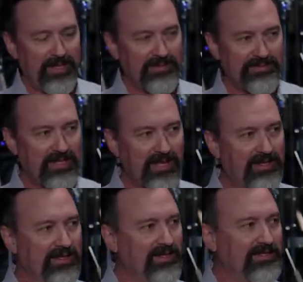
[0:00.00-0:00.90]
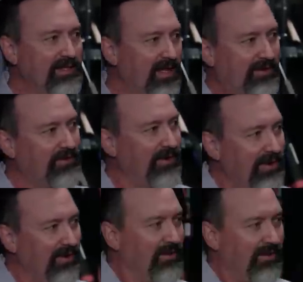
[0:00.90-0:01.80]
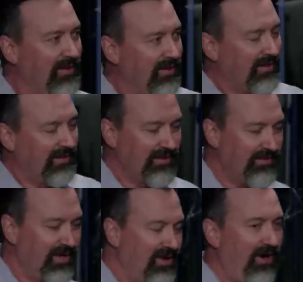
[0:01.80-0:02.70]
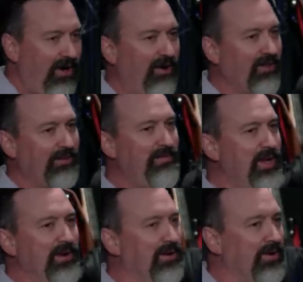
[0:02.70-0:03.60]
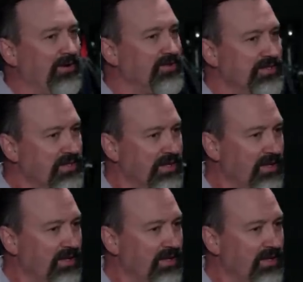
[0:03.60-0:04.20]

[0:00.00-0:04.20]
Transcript: It's like, it's like living in a hall of mirrors.